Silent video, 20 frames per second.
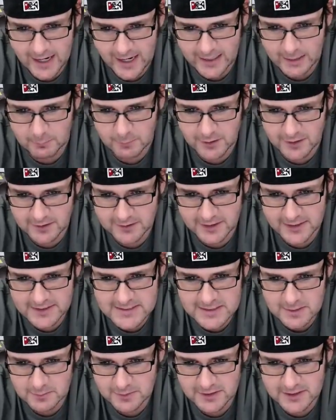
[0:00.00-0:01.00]
on. Ah, I'm going to let
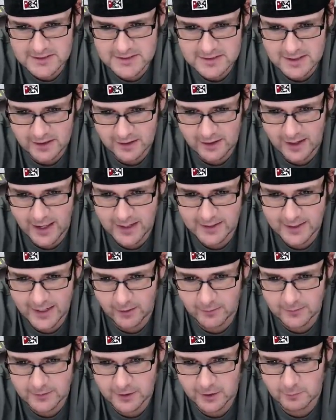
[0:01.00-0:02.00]
somebody's end
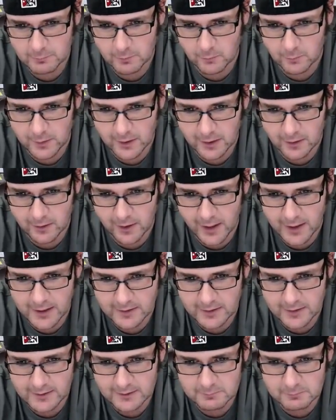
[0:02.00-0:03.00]
out here, but we are
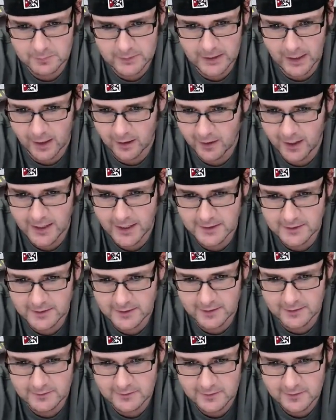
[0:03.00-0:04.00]
ending. BR ended
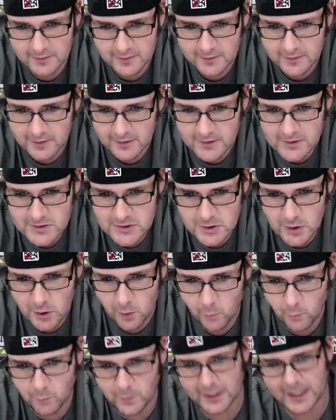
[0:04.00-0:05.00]
it.
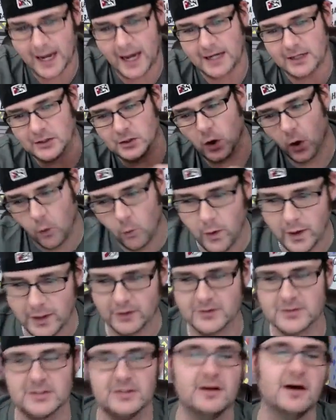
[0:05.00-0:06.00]
So we got no
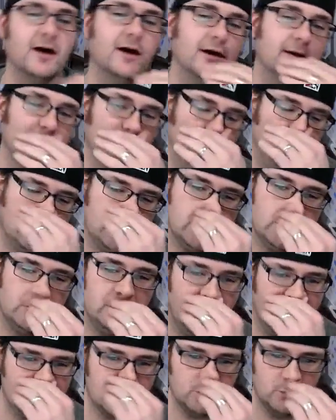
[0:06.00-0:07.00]
winner tonight. So
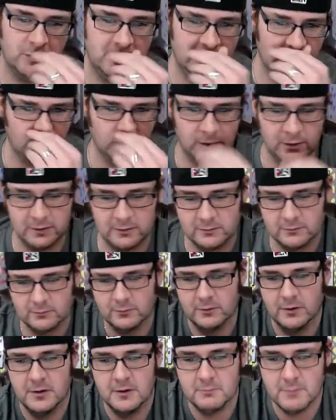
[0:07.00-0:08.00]
next week, we'll
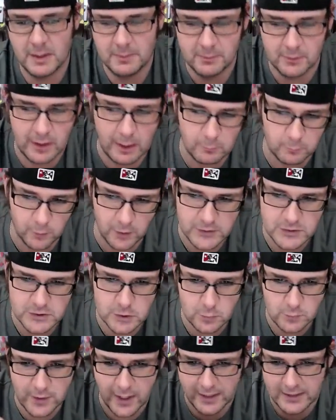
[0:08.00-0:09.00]
maybe I'll run
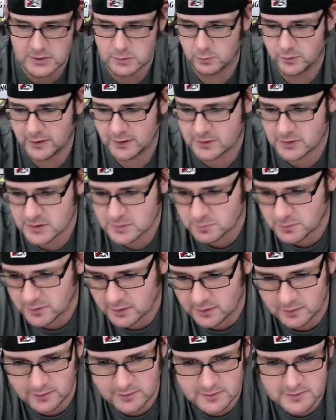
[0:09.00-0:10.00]
two next week just
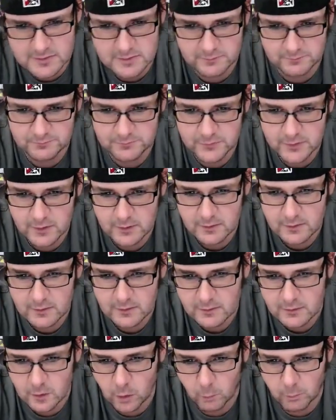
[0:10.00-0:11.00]
because
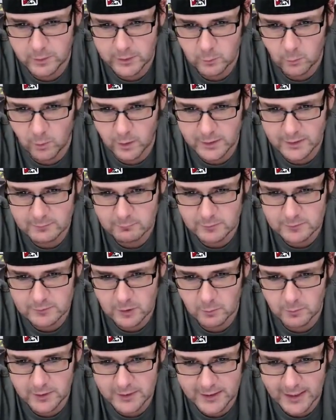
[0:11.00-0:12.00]
nobody won it.
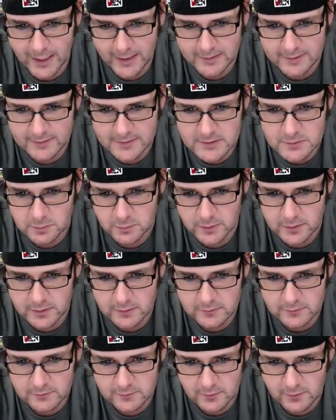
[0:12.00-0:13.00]
Nobody got it this week.
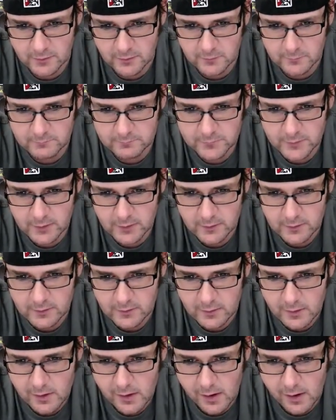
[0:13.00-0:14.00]
So,
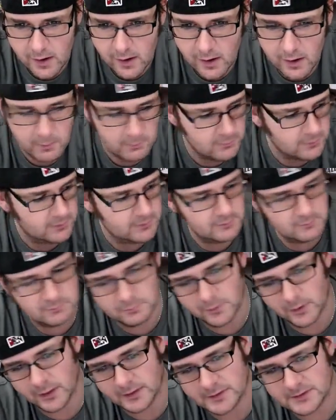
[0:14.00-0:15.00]
um,
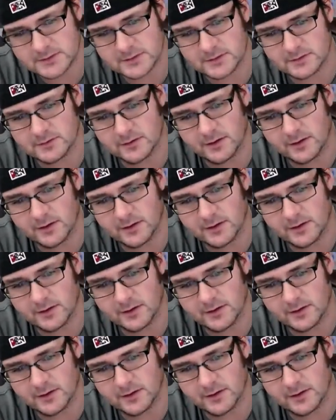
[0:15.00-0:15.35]
but